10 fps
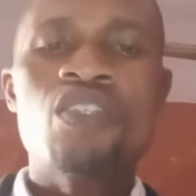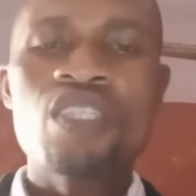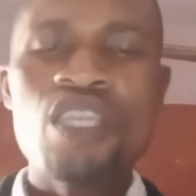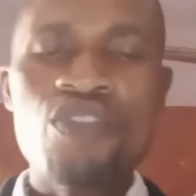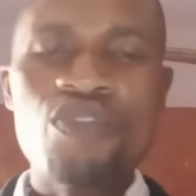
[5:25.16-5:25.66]

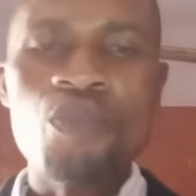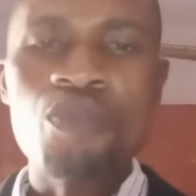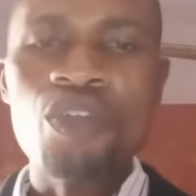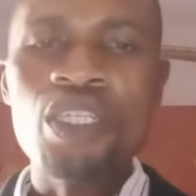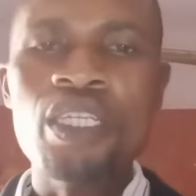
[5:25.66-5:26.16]
save your
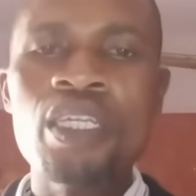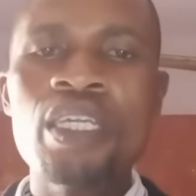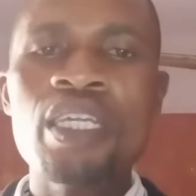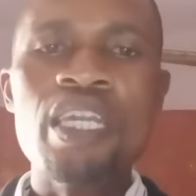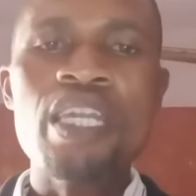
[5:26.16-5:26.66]
money
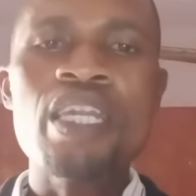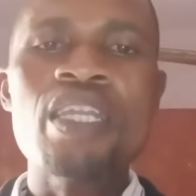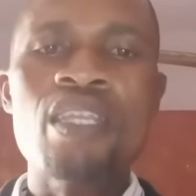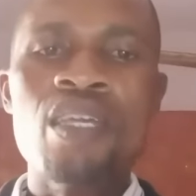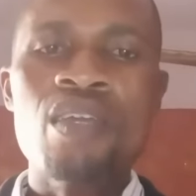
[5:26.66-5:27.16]

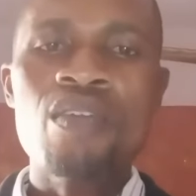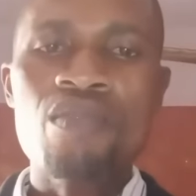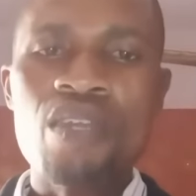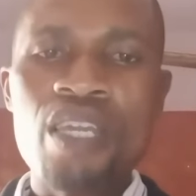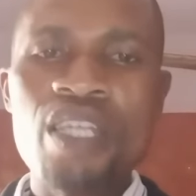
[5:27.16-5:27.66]
in
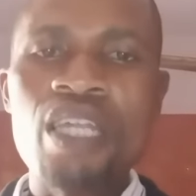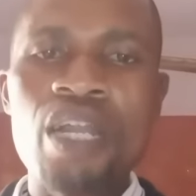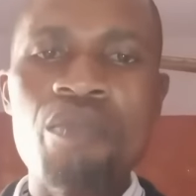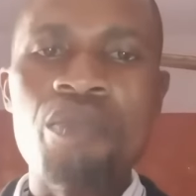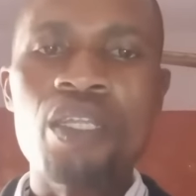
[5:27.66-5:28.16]

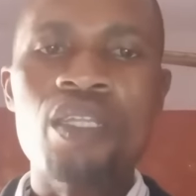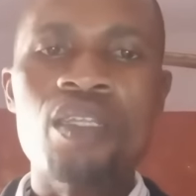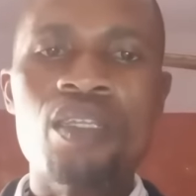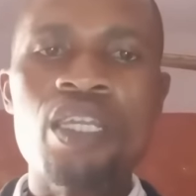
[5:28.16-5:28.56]
their money